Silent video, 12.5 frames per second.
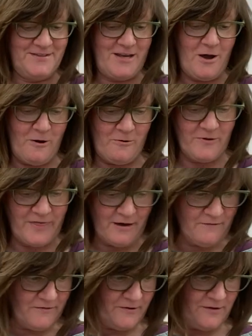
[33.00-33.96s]
so
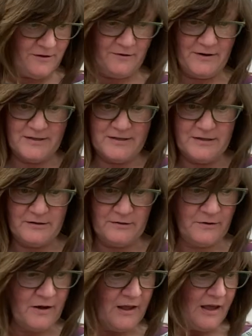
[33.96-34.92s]
without further
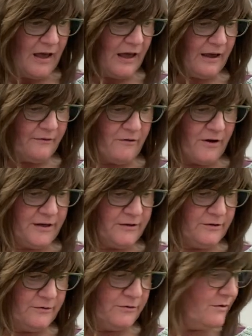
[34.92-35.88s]
ado, I want
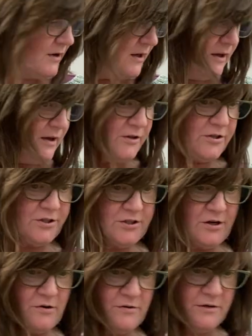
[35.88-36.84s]
to show